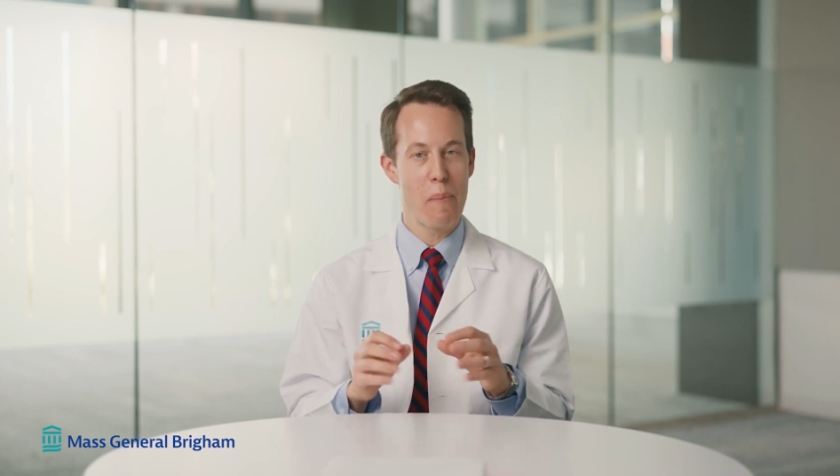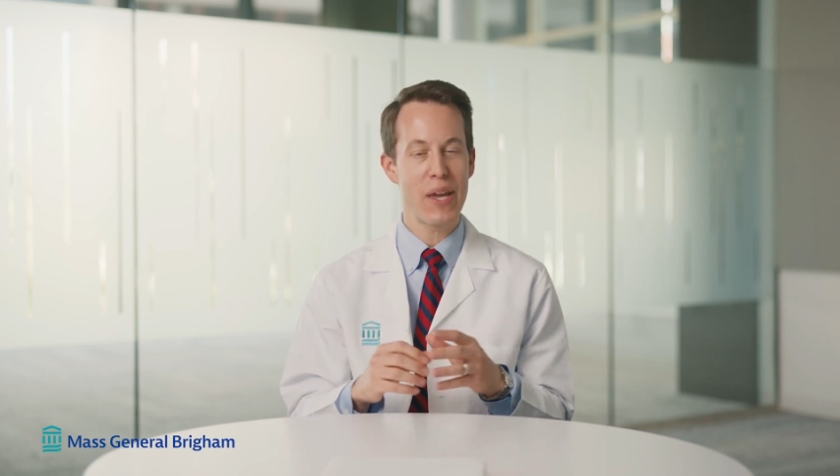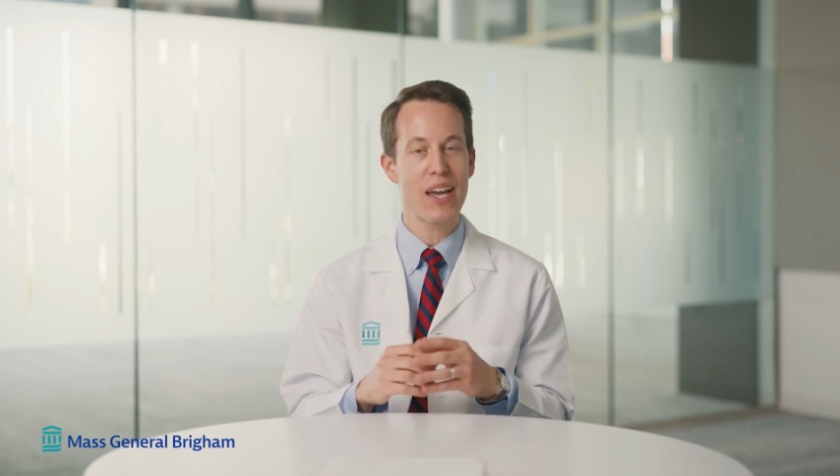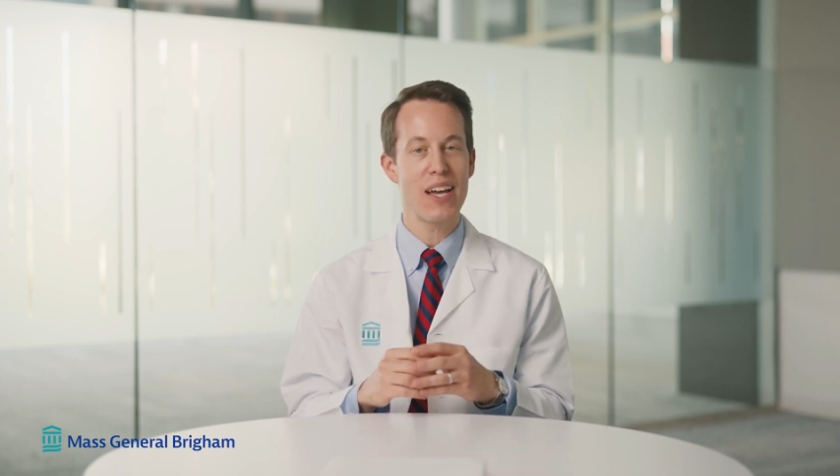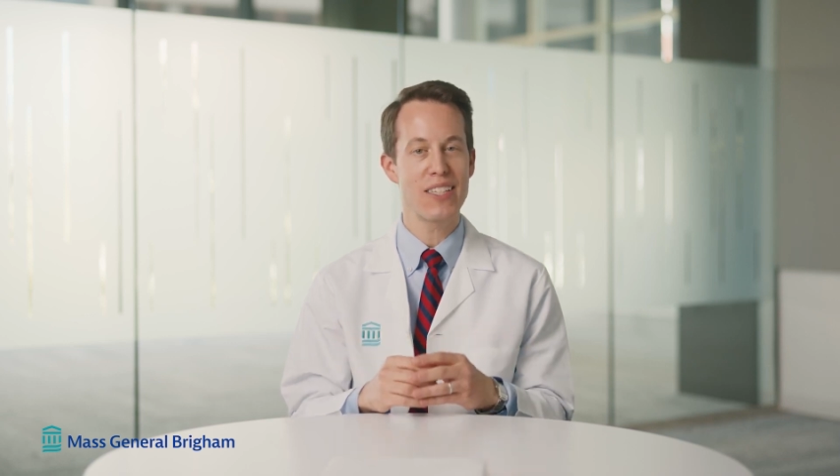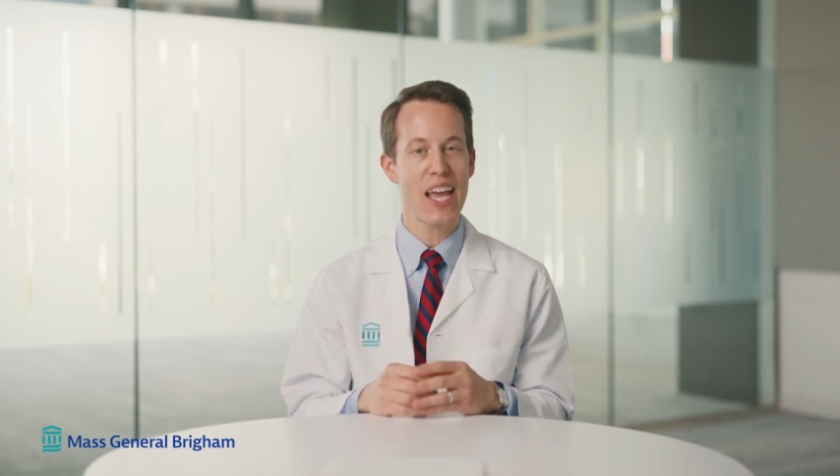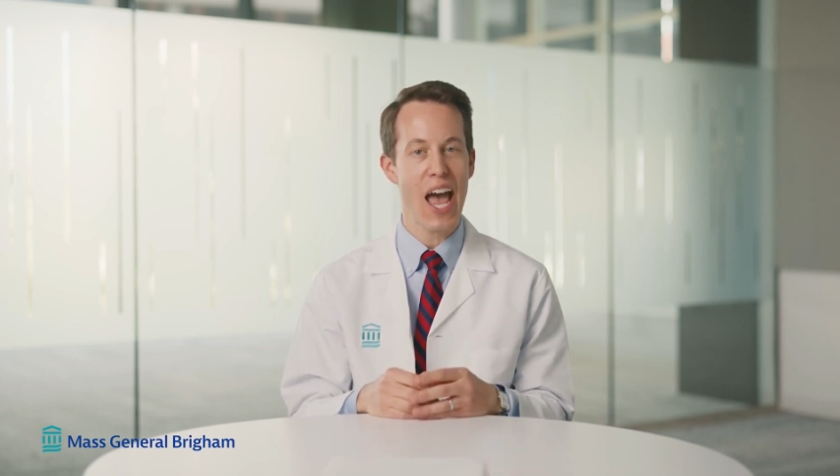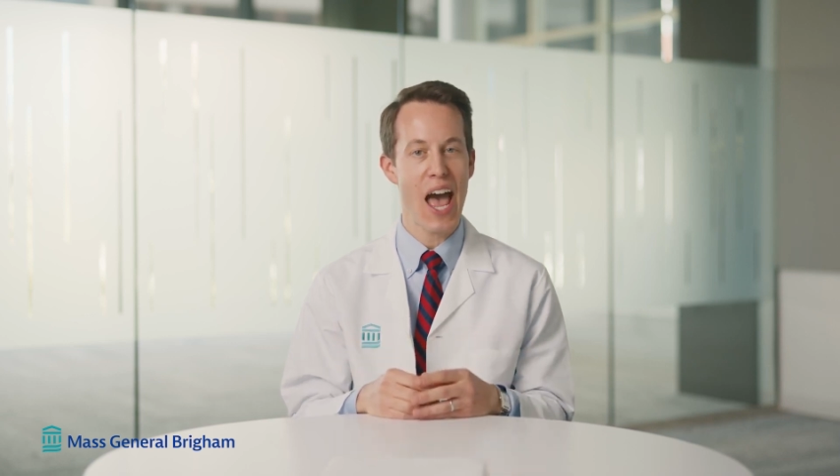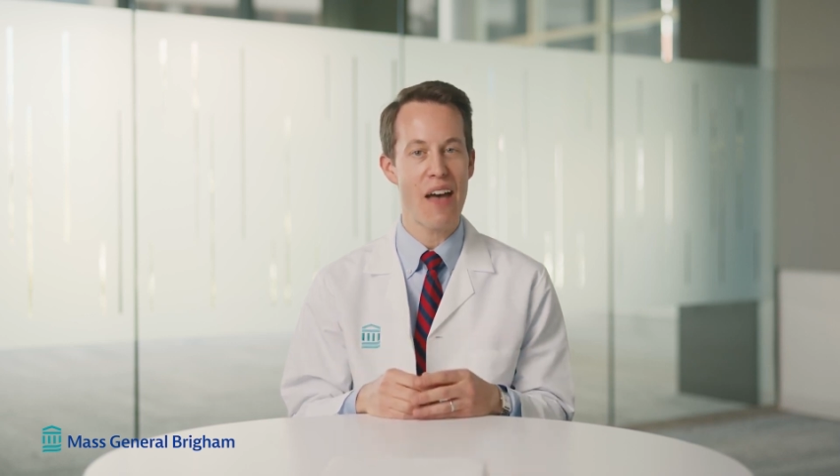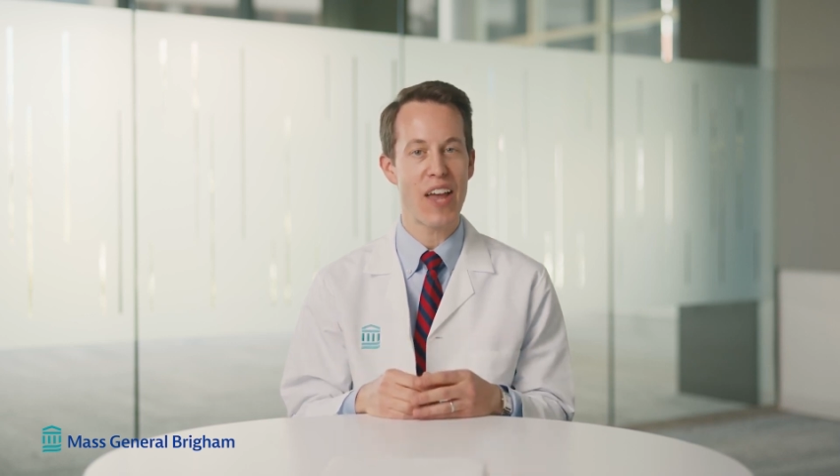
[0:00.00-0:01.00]
because they
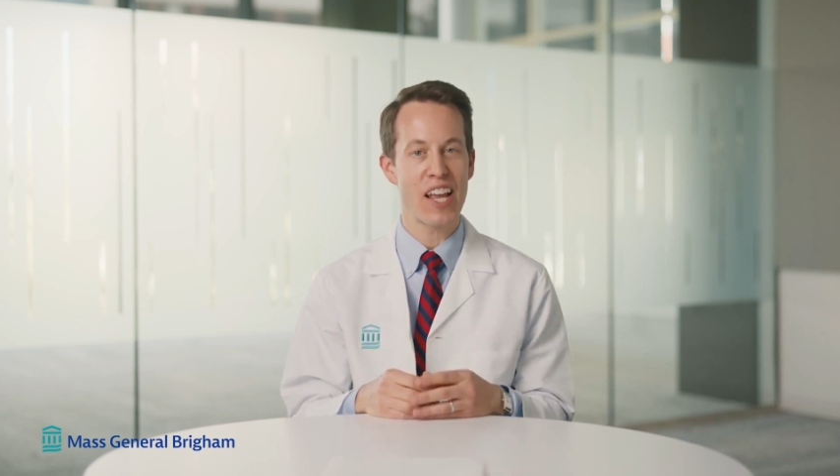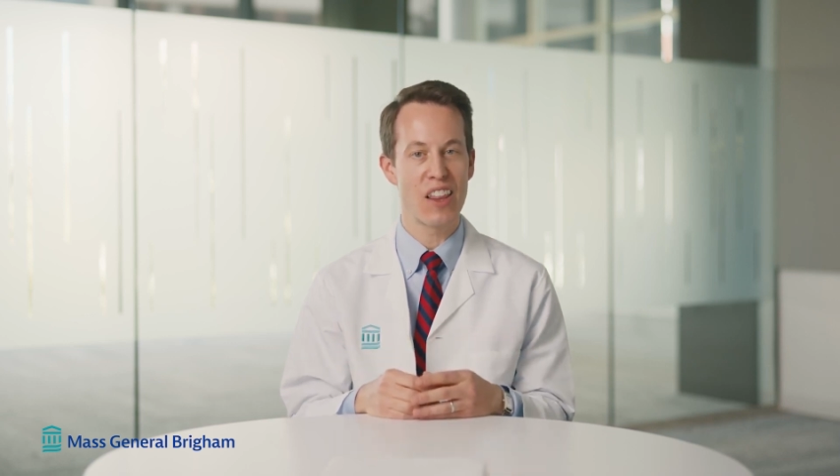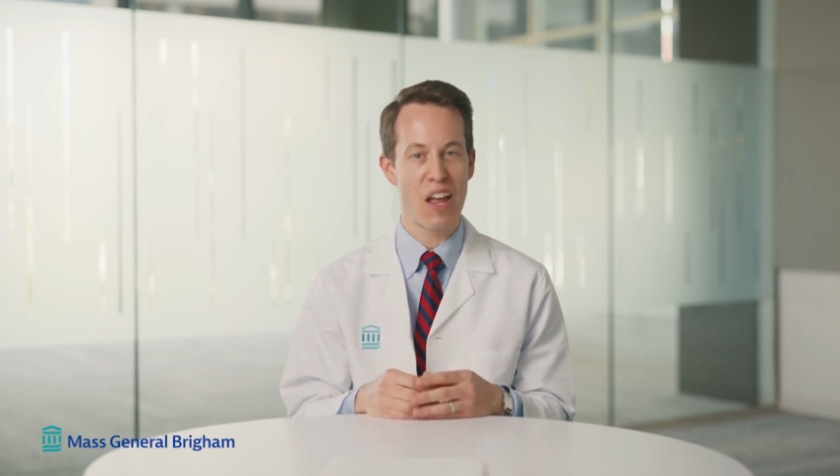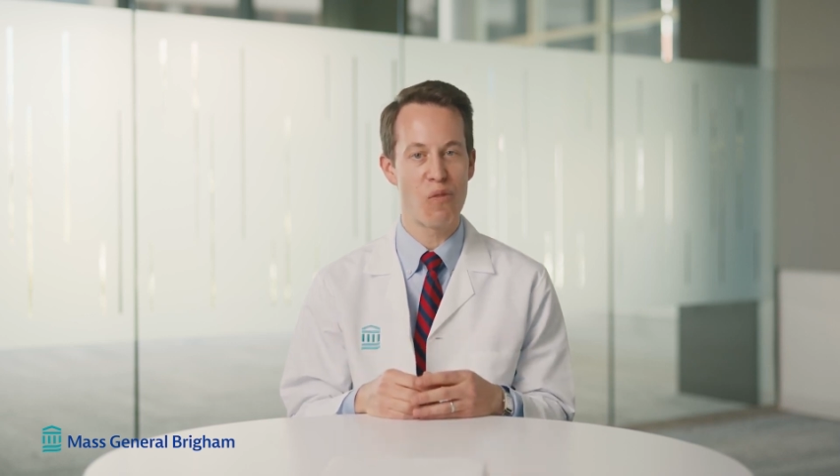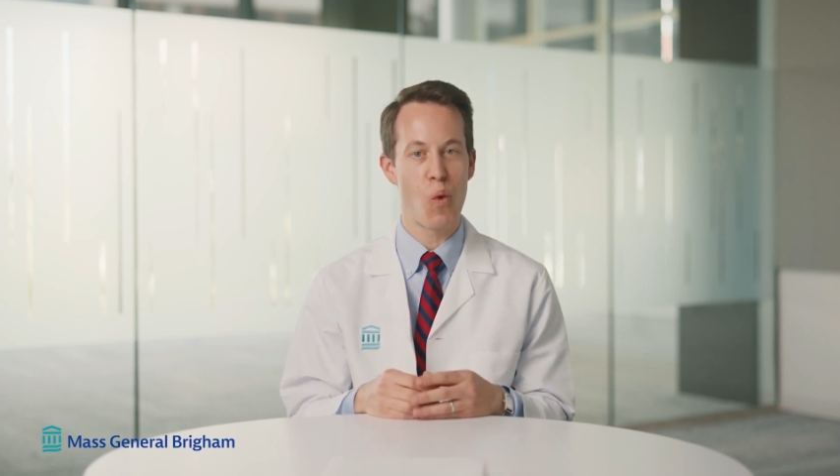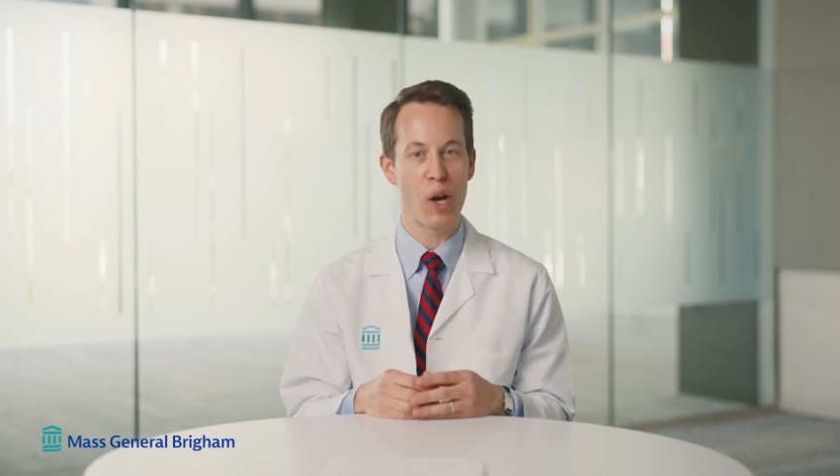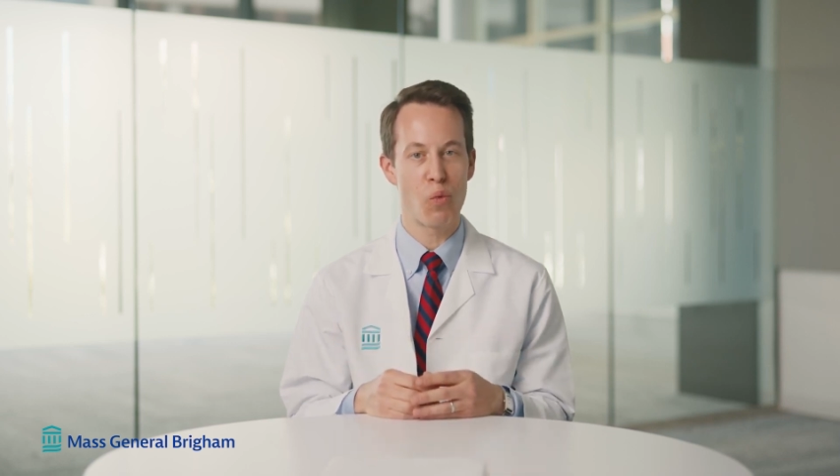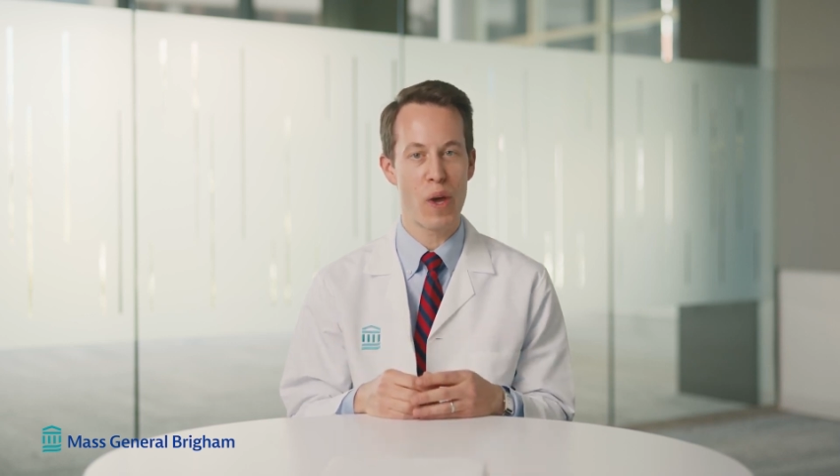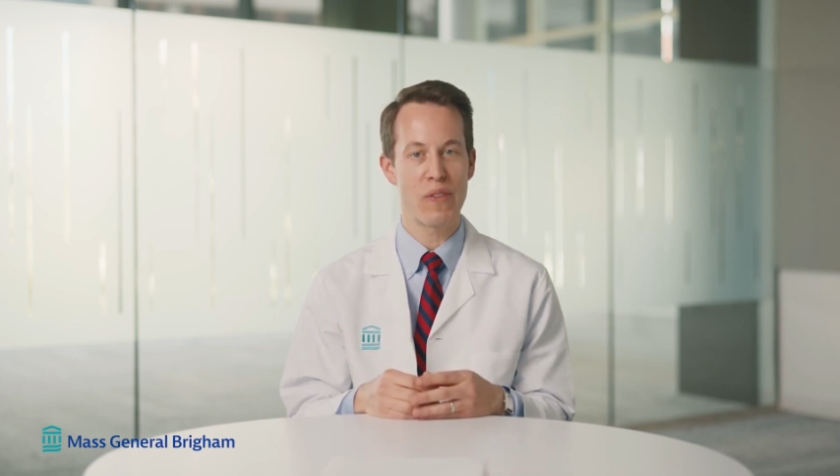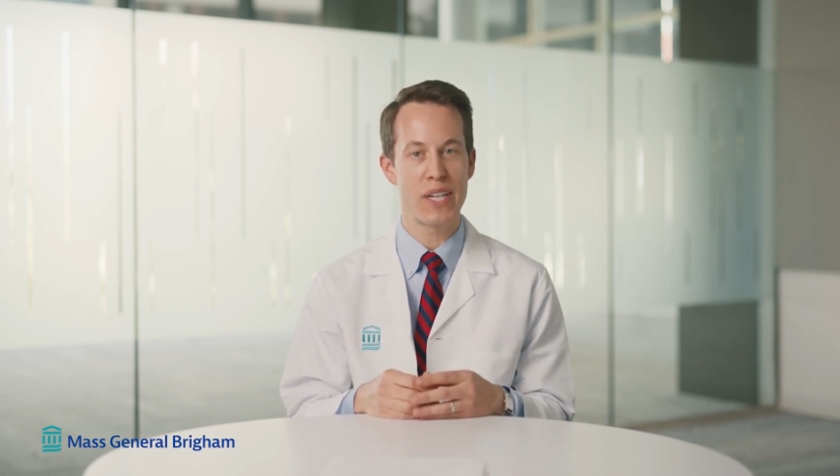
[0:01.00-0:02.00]
have a loved
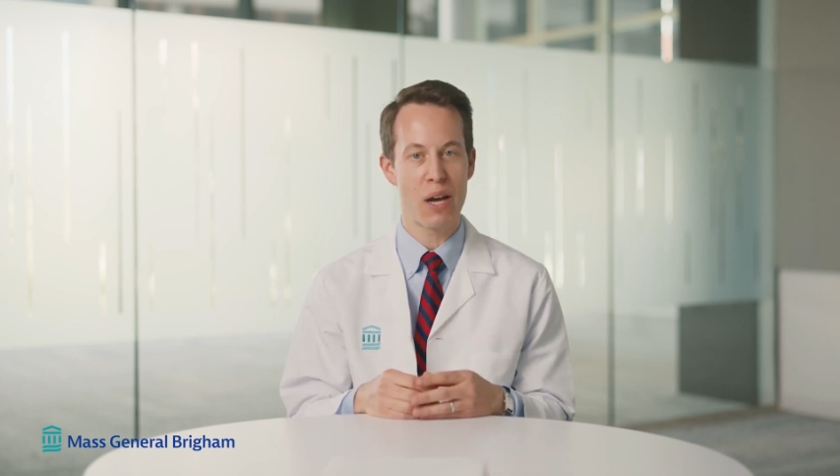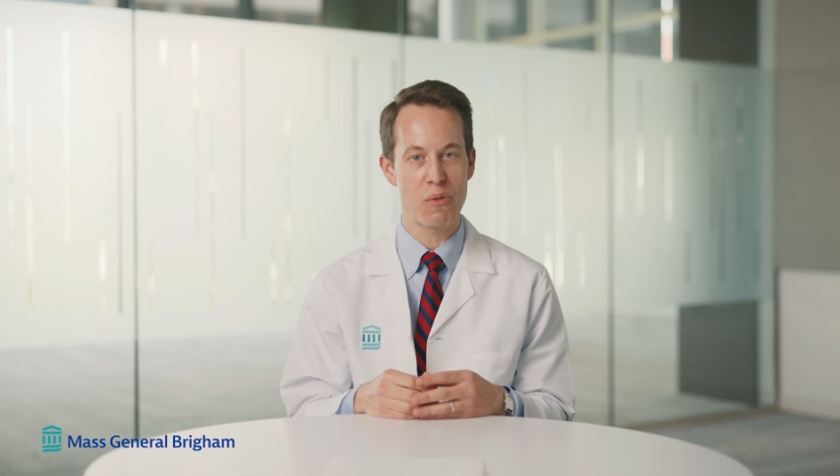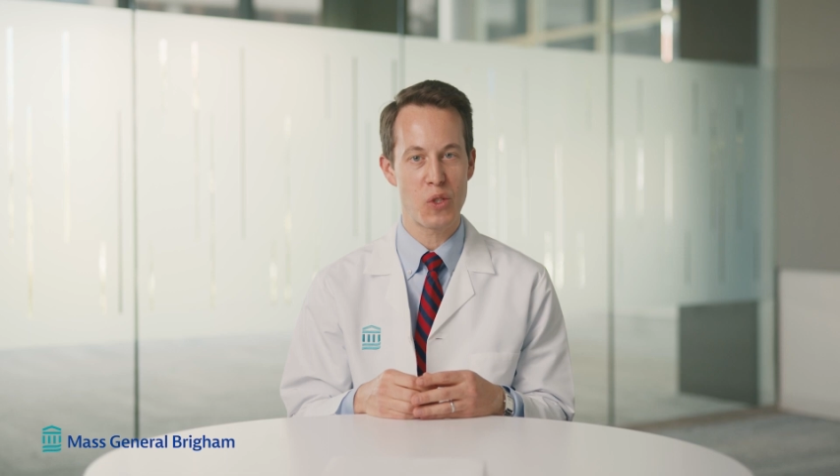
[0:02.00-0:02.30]
one with Down